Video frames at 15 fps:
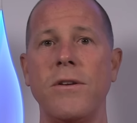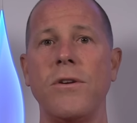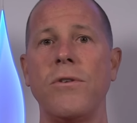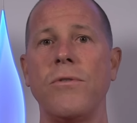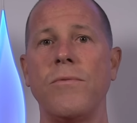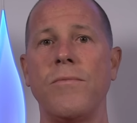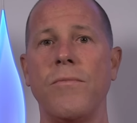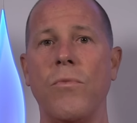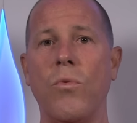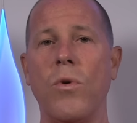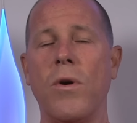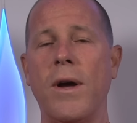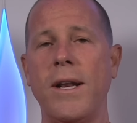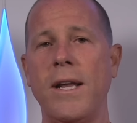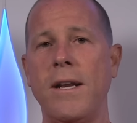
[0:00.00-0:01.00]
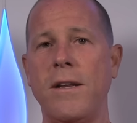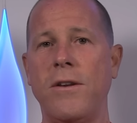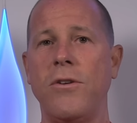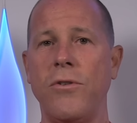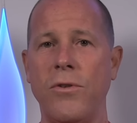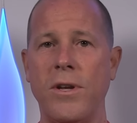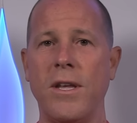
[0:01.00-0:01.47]
do? What do I need to
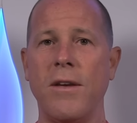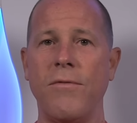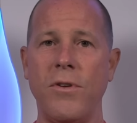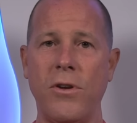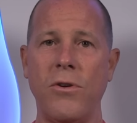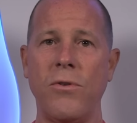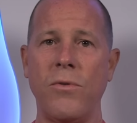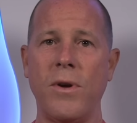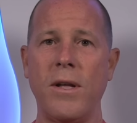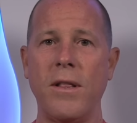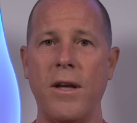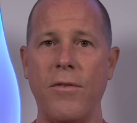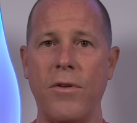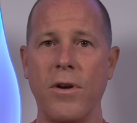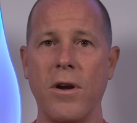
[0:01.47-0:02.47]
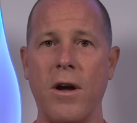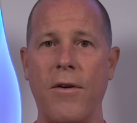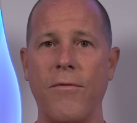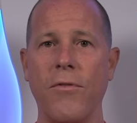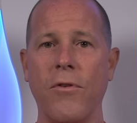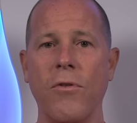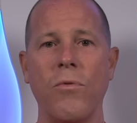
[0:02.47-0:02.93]
do to give you a level of
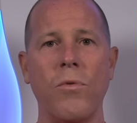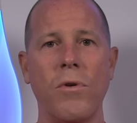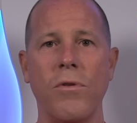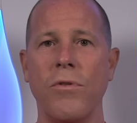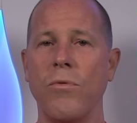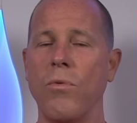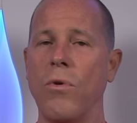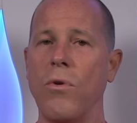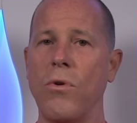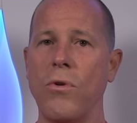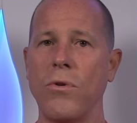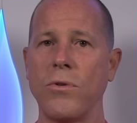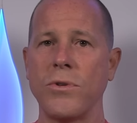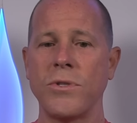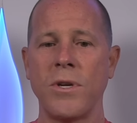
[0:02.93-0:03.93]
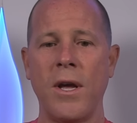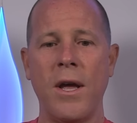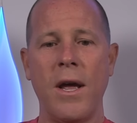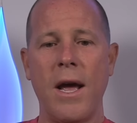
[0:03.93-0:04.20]
comfort? What are the rules?